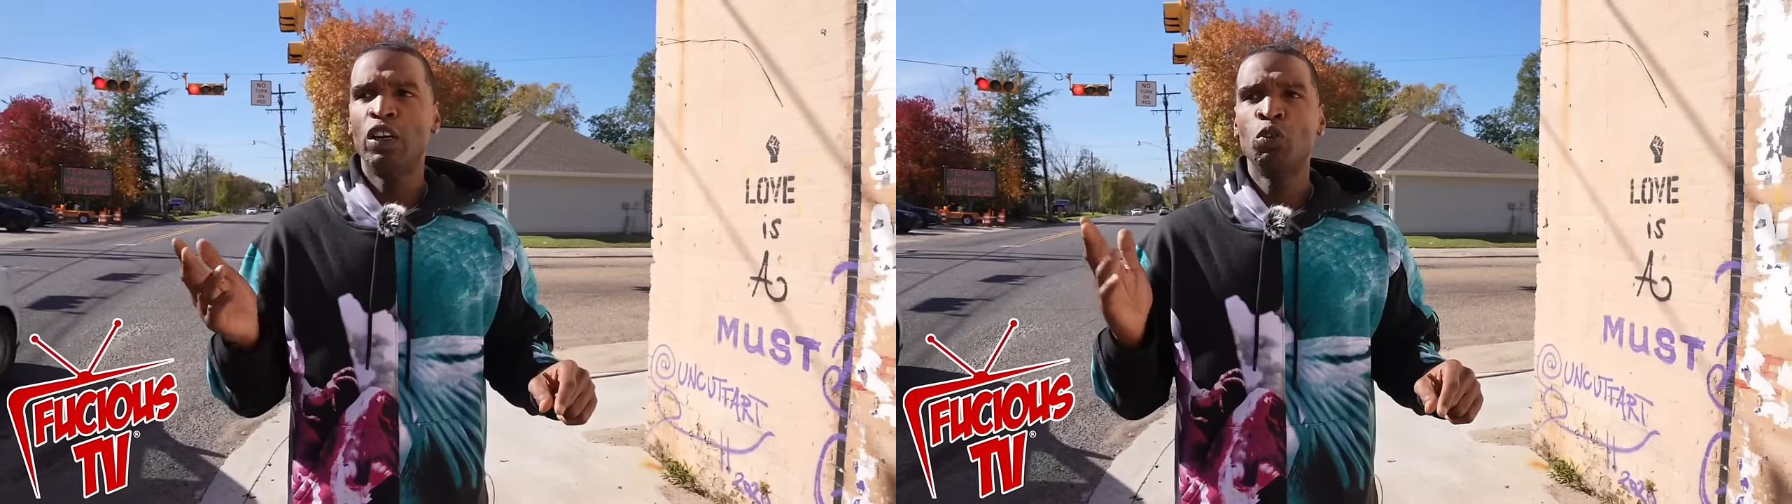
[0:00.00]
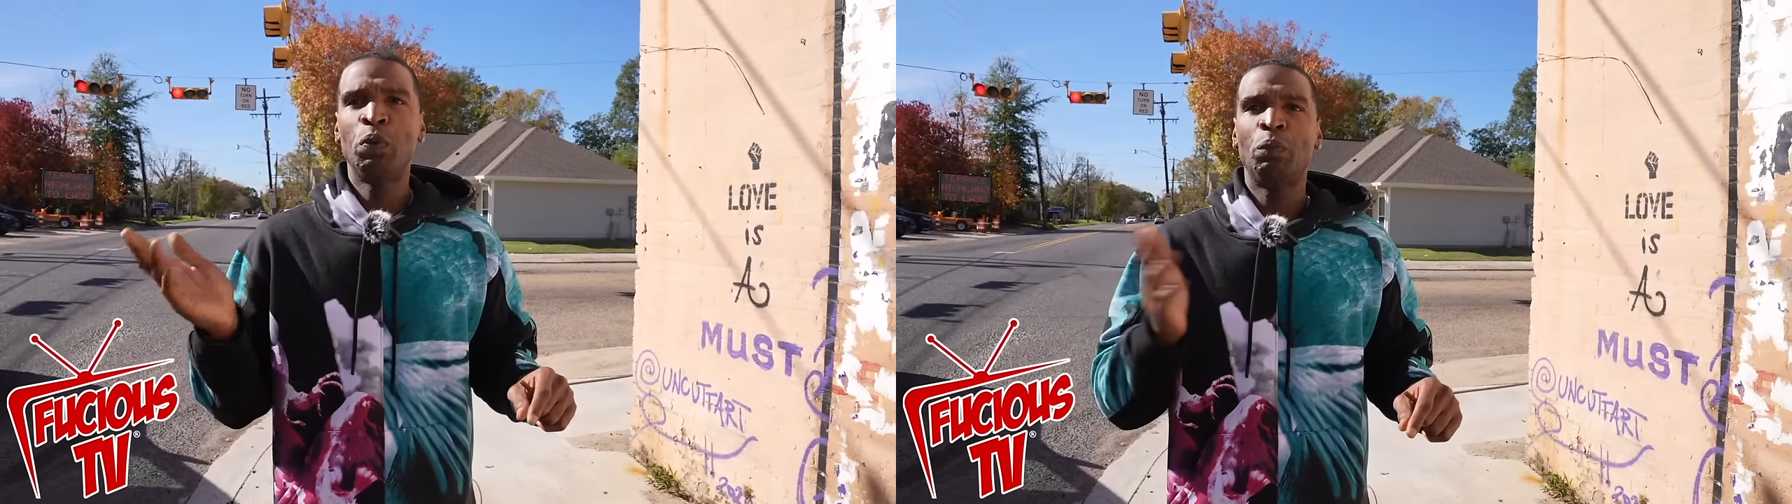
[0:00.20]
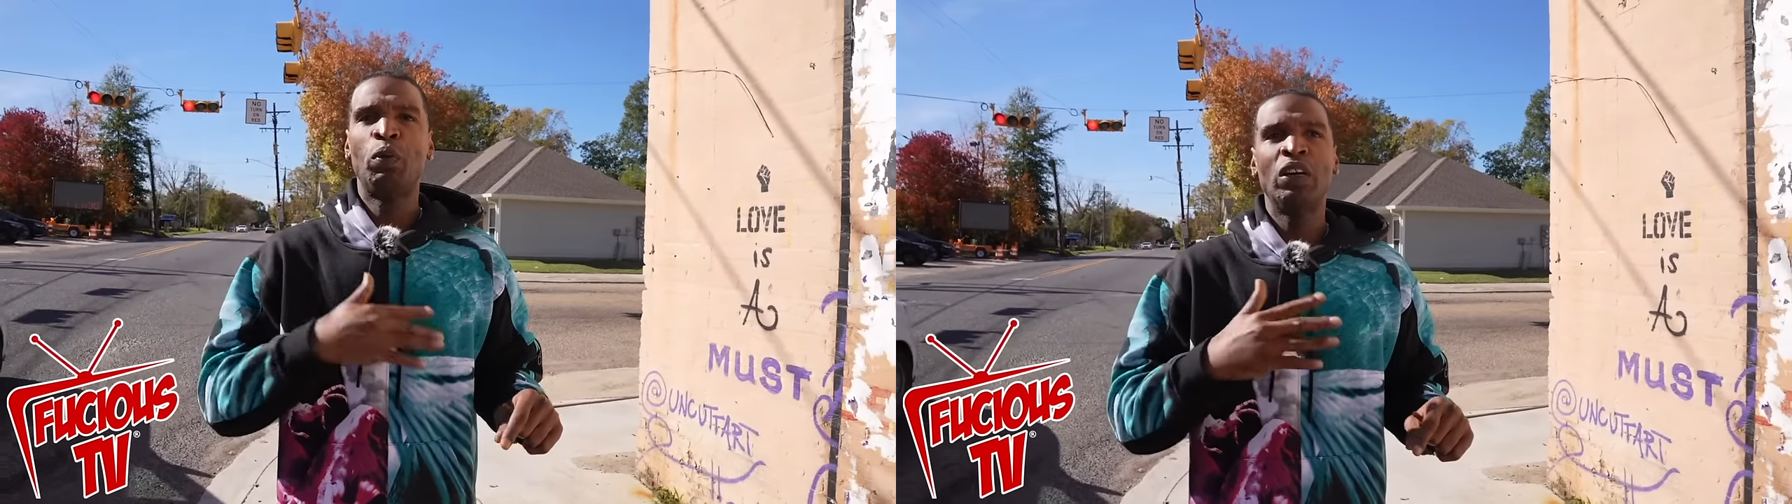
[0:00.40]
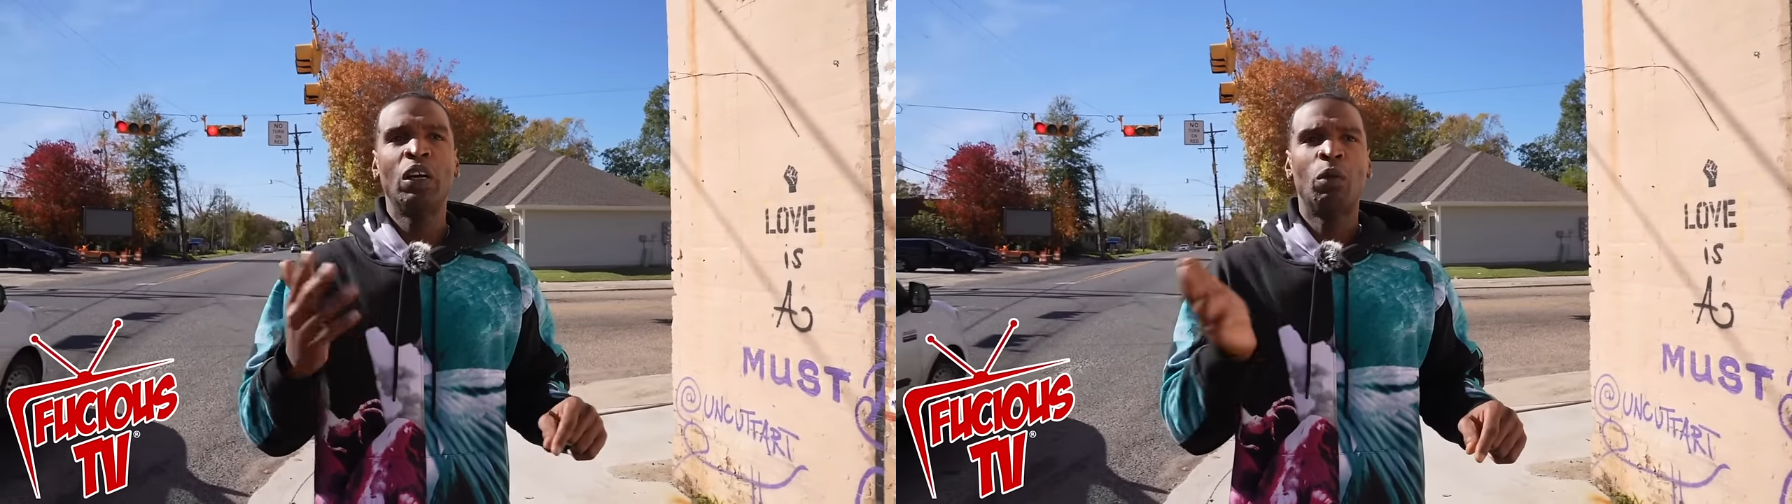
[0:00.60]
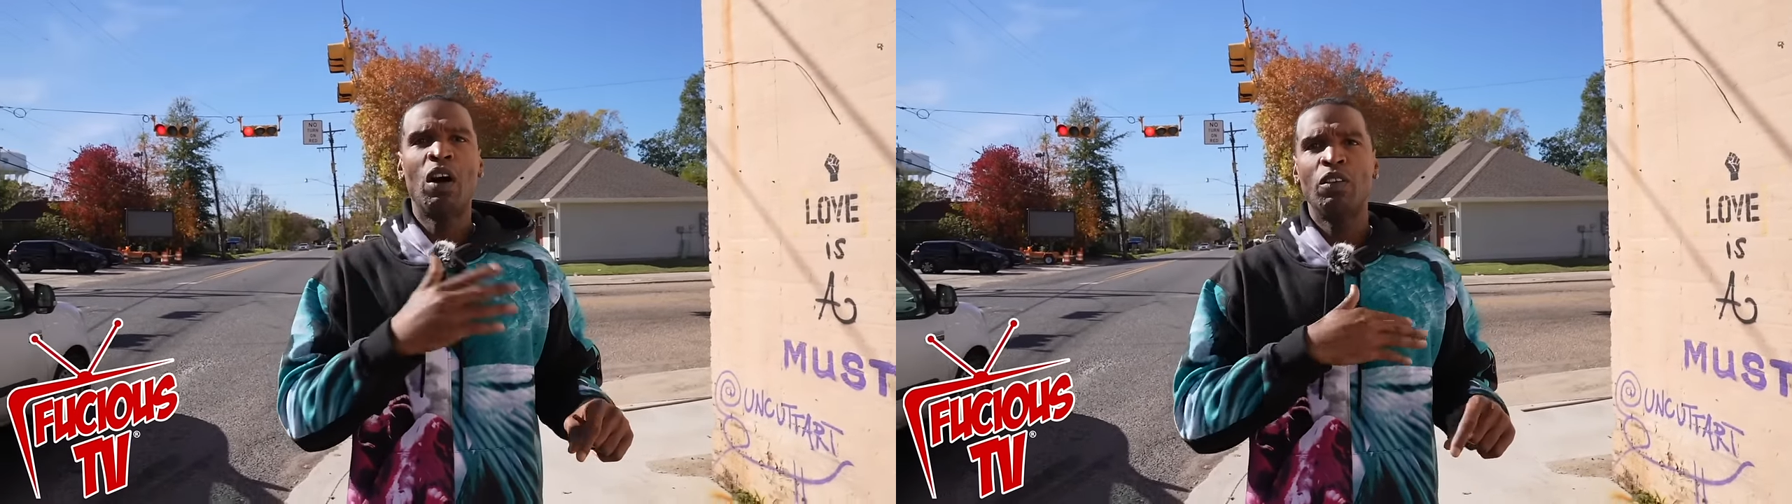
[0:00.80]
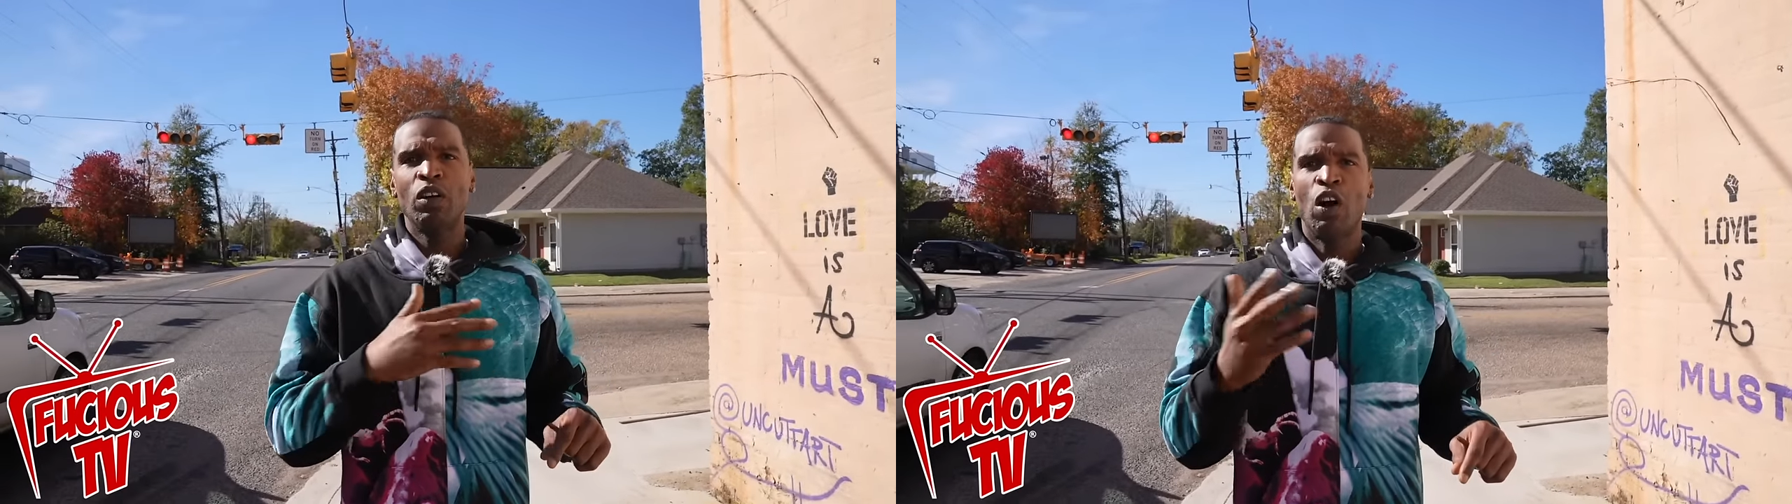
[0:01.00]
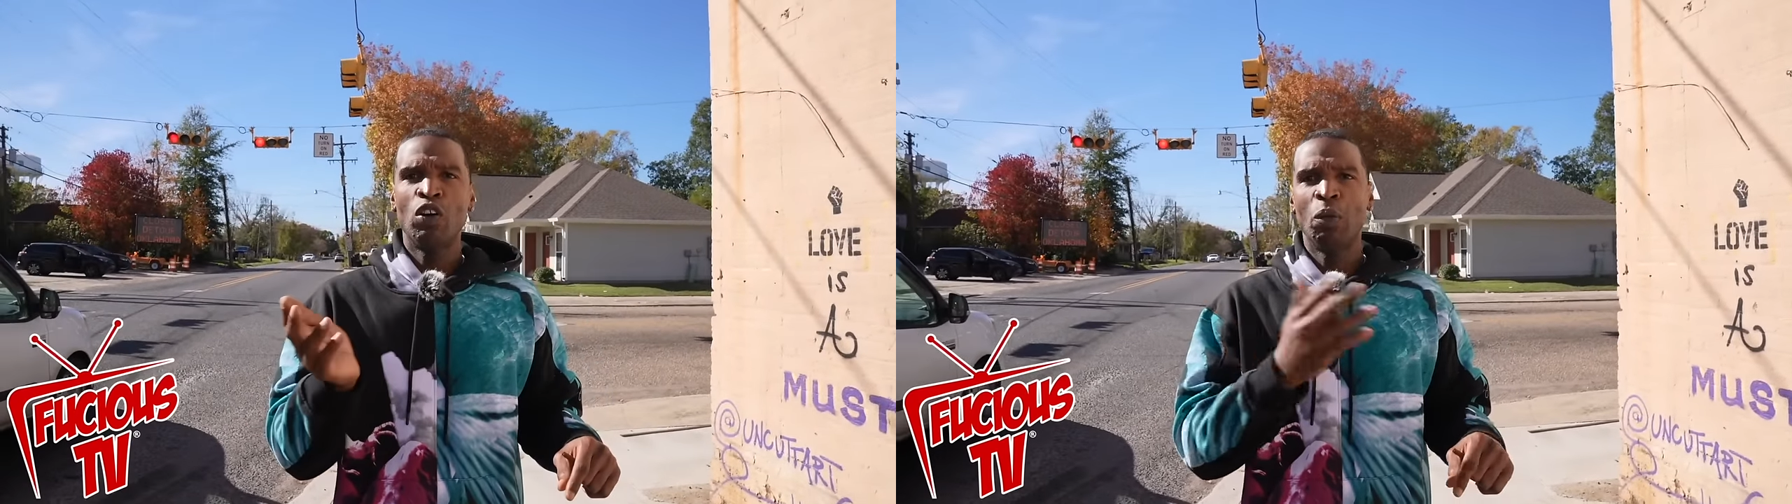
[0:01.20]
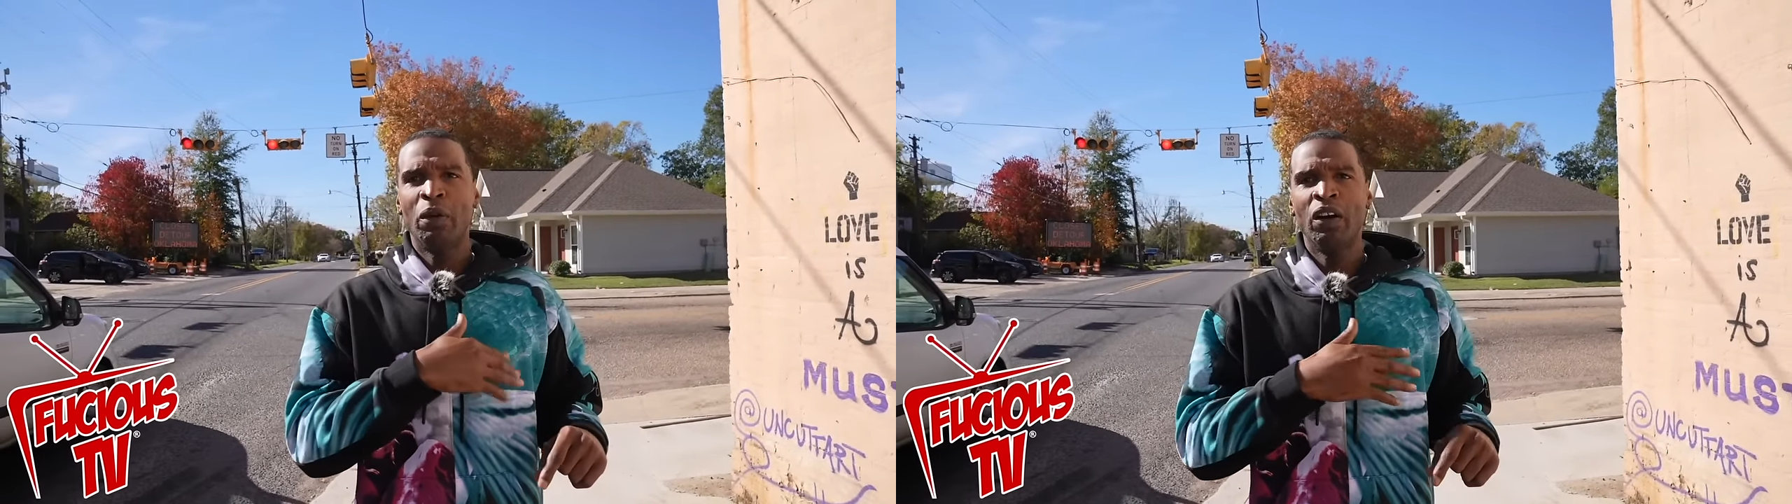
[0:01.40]
you be putting him off
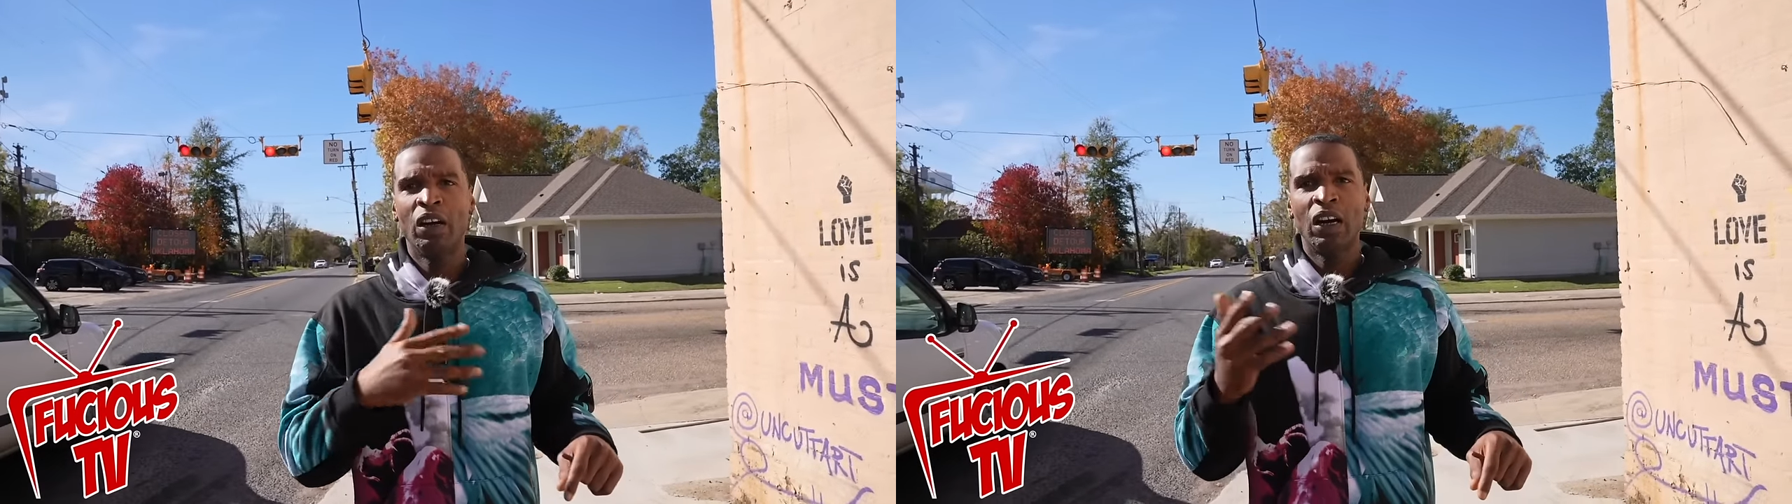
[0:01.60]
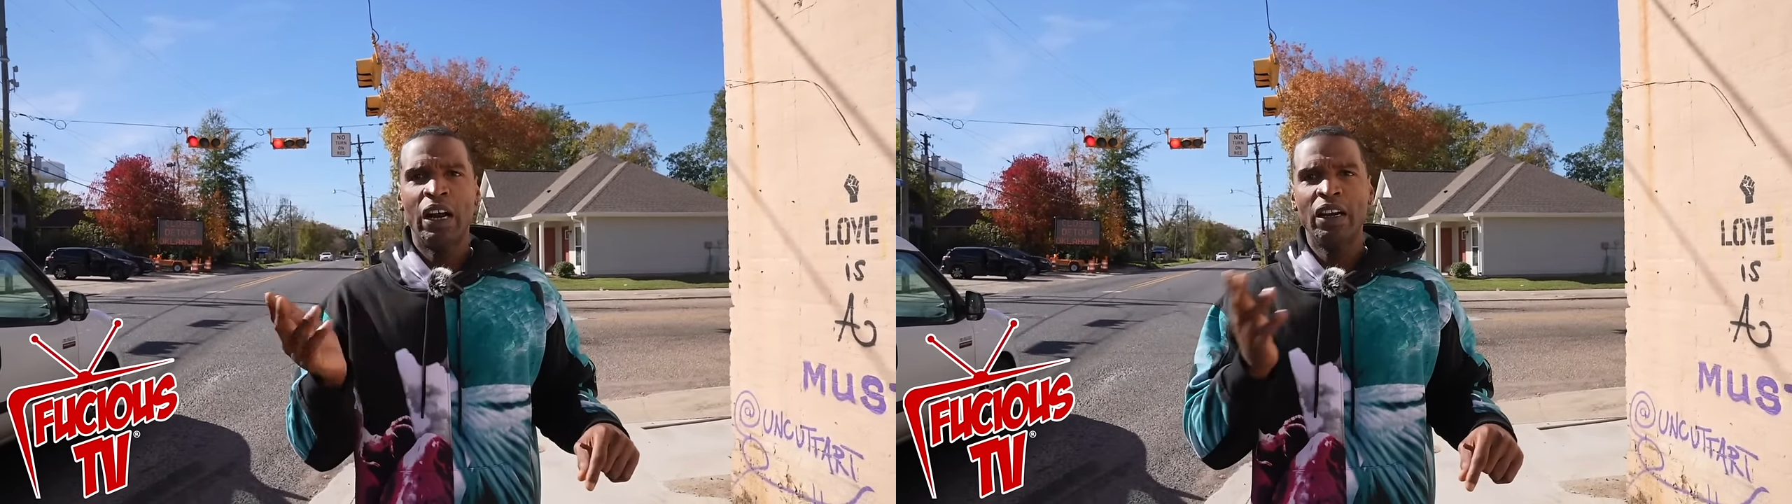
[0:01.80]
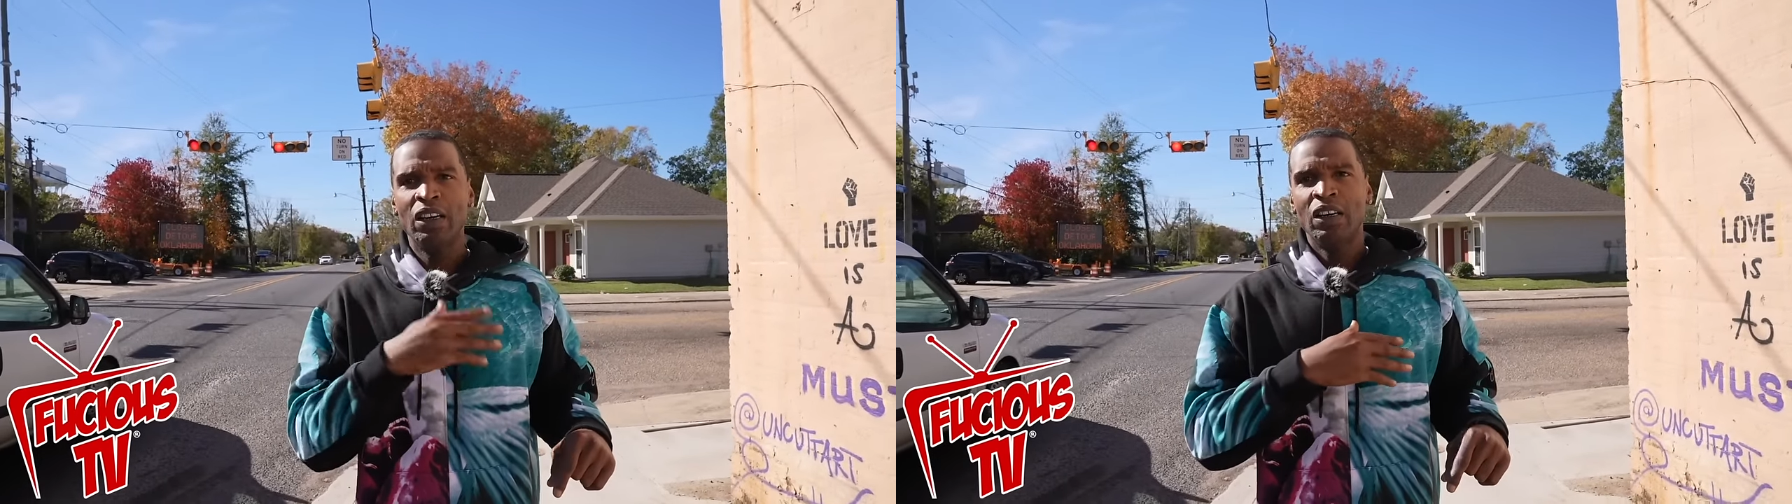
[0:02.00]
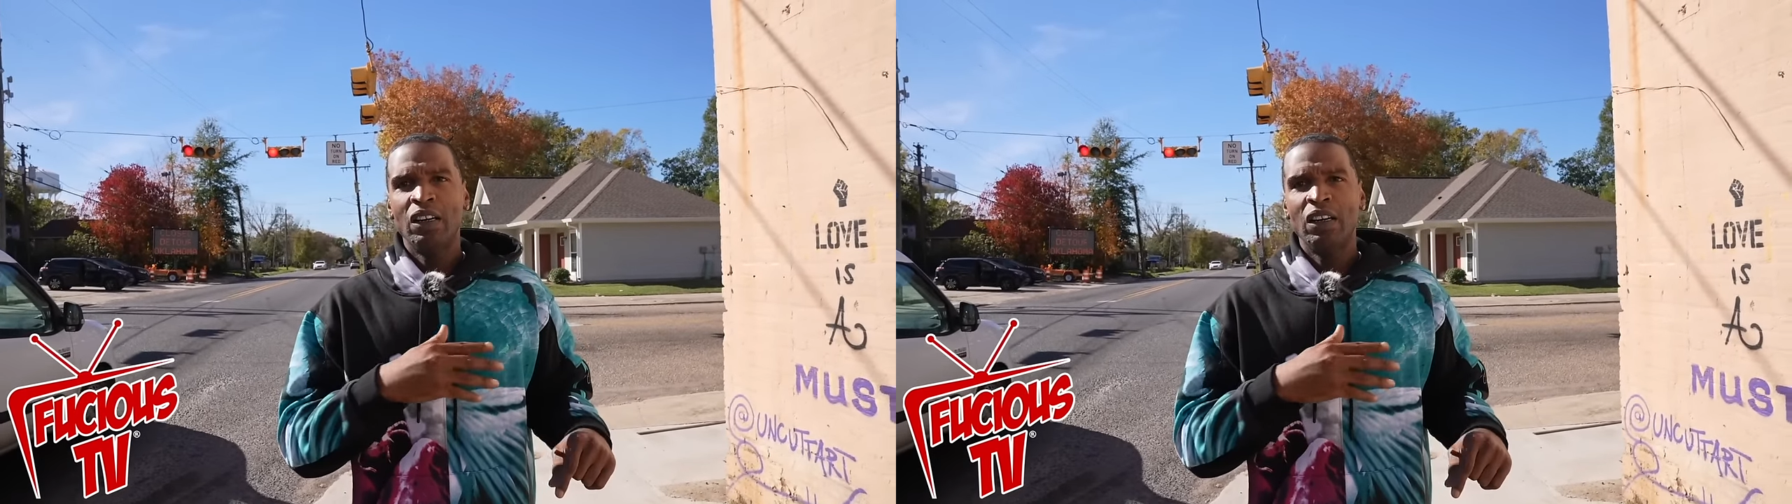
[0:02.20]
on the burner. Like